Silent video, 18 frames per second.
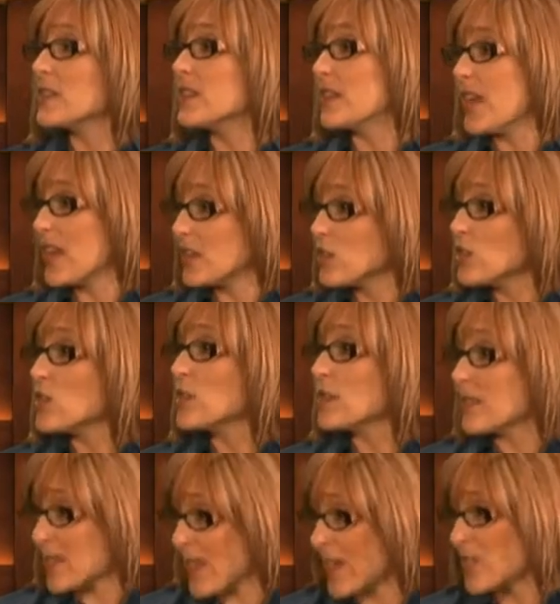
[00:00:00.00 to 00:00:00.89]
Then
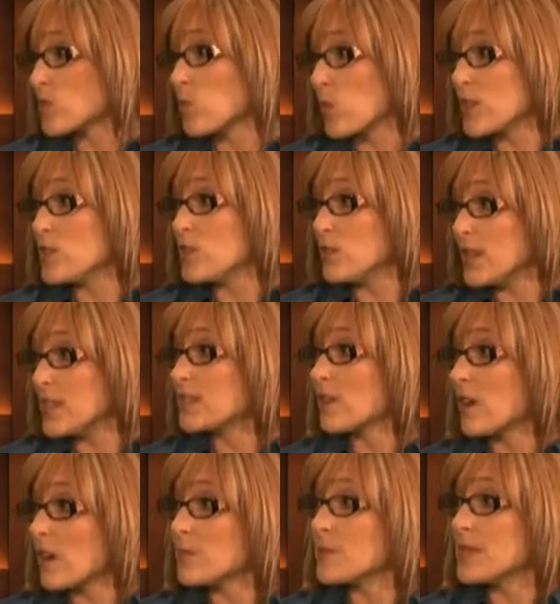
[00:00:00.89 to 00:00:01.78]
that's when you need
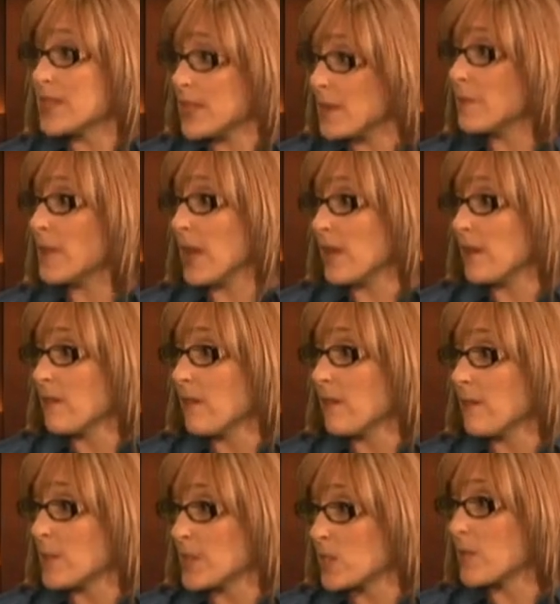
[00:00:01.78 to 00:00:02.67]
to come see me,
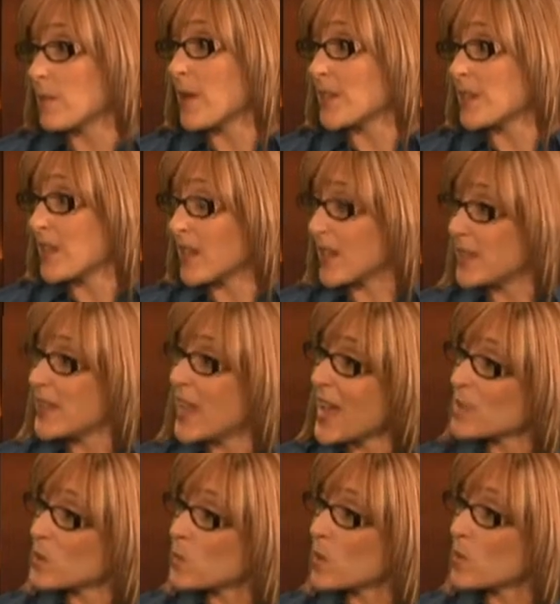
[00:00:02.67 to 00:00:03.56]
Mr. Patel, and
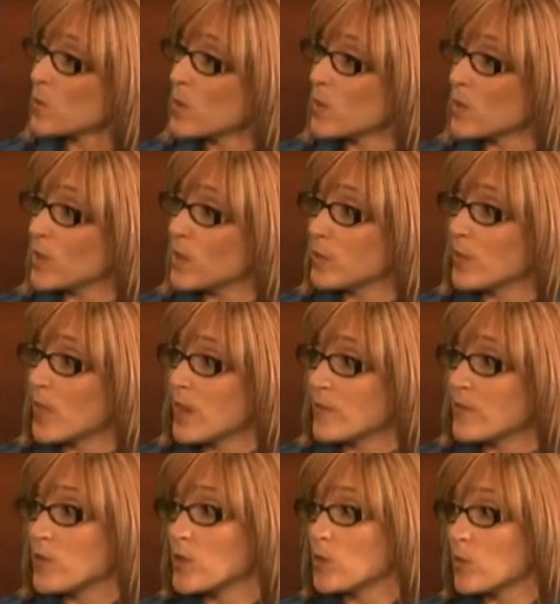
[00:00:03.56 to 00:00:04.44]
that's when we will
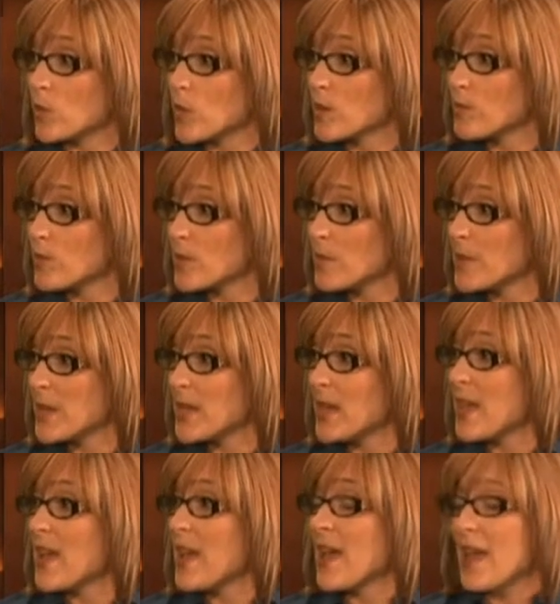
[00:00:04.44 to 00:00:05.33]
apply for your work permit.
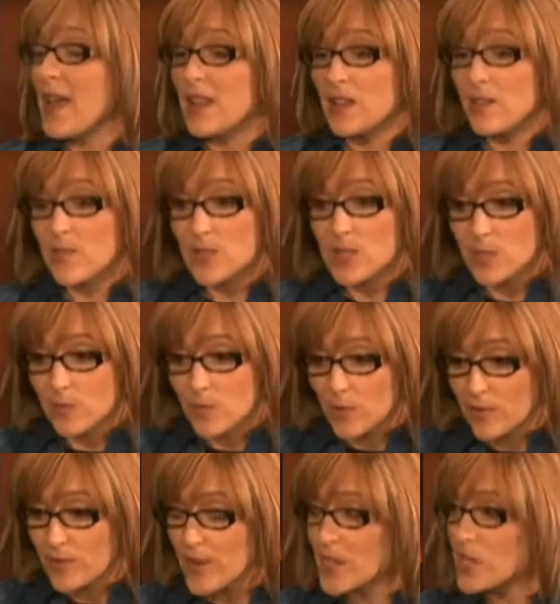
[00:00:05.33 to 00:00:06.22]
And if it's a
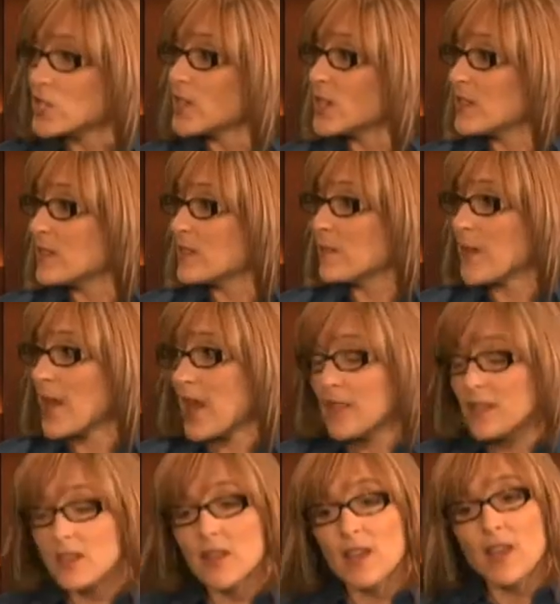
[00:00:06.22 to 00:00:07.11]
profession in
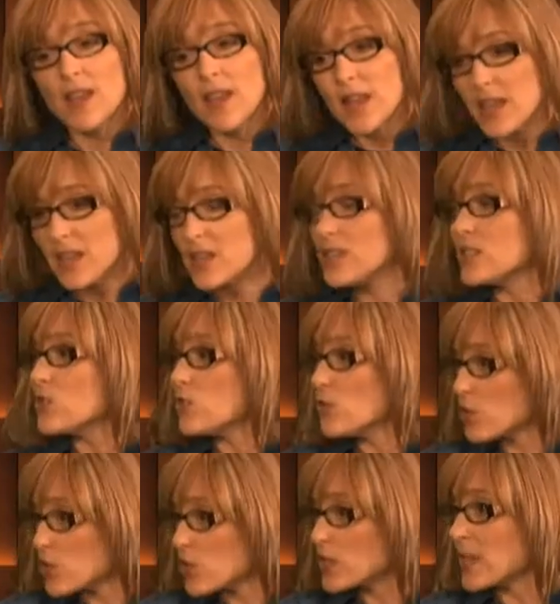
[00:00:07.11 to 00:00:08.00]
demand, it is
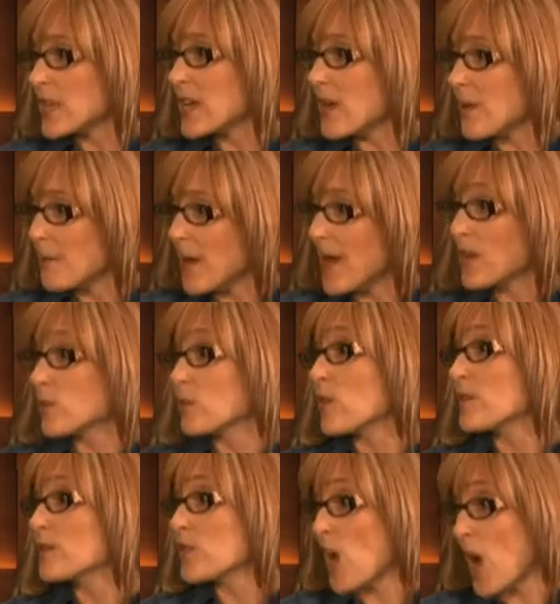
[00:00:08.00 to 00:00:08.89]
usually a matter
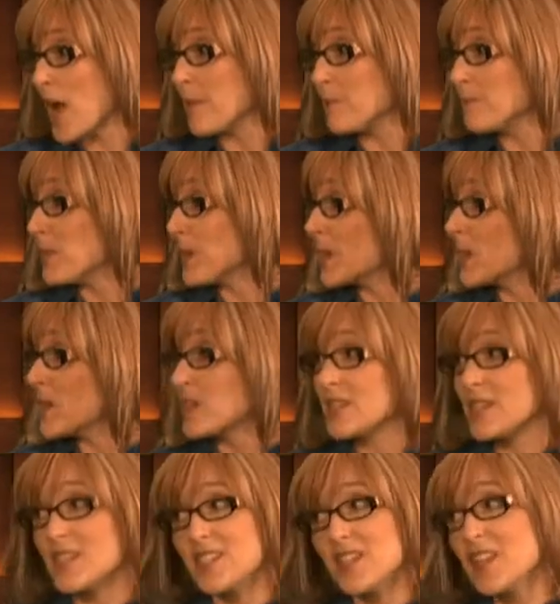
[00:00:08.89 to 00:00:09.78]
of time
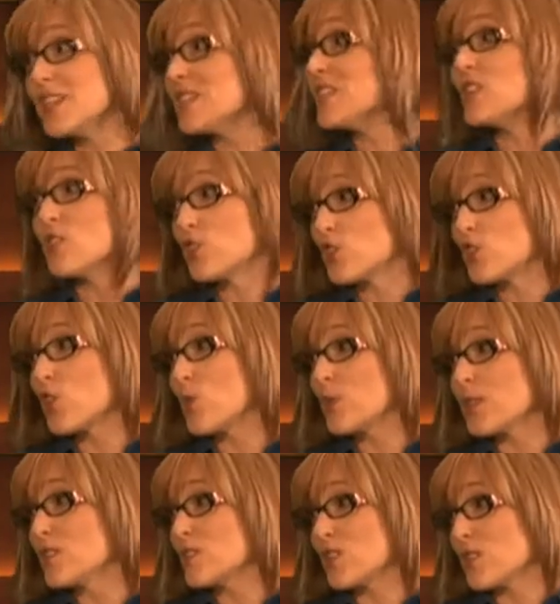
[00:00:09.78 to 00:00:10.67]
because it's easy to
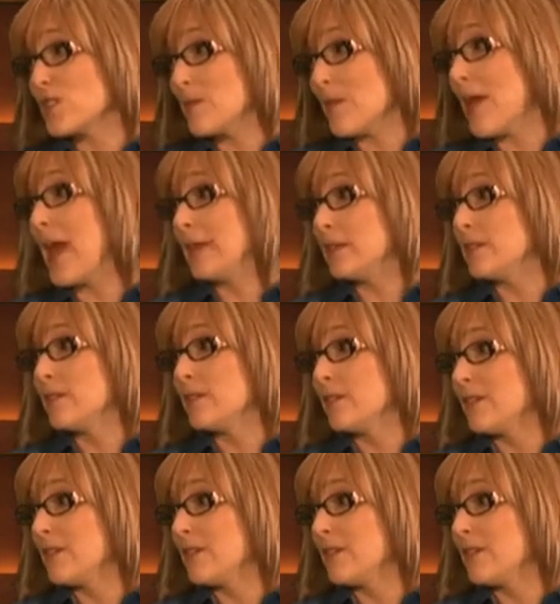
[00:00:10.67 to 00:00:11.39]
show there's a demand.